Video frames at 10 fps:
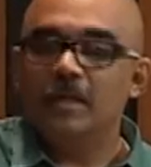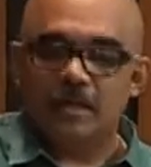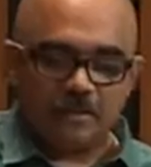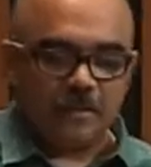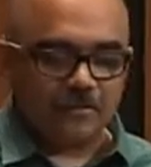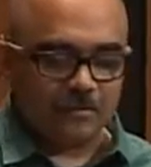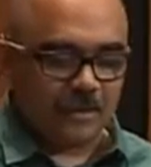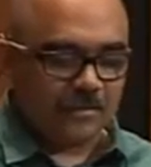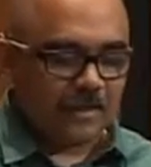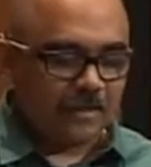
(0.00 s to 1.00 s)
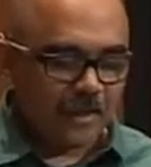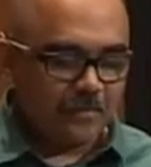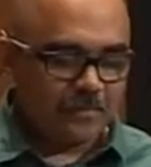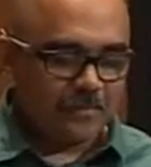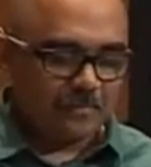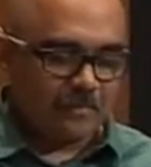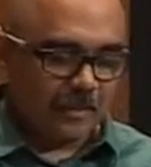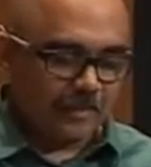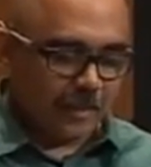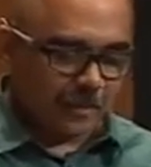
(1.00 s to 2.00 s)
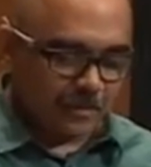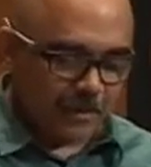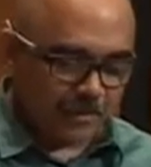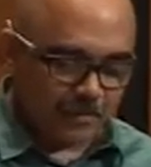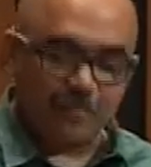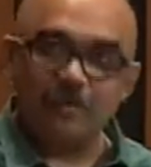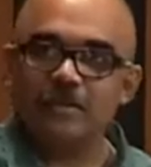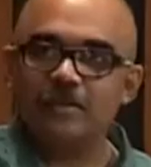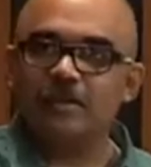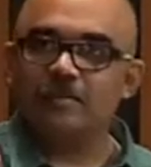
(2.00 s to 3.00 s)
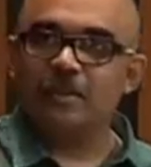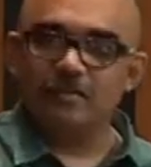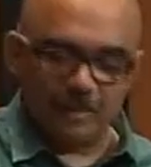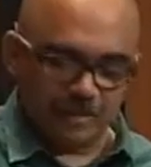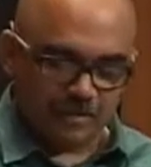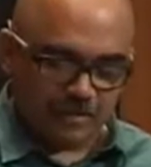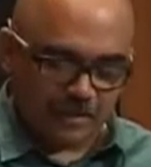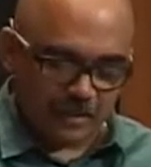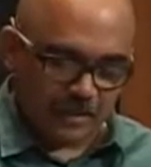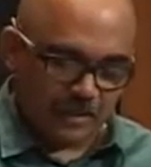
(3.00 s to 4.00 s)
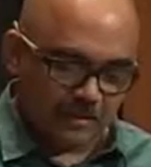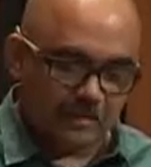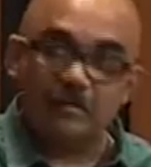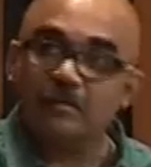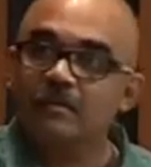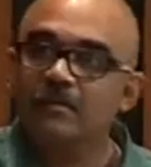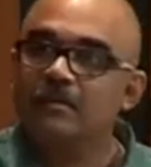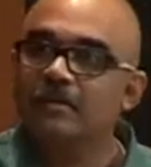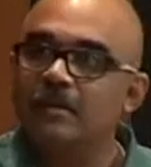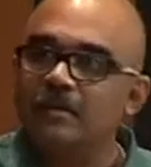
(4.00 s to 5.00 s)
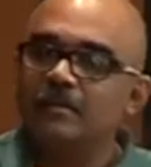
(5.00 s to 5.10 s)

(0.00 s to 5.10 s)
Yeah, so that comes, I'm coming back to the point that somebody made here, saying that, yeah.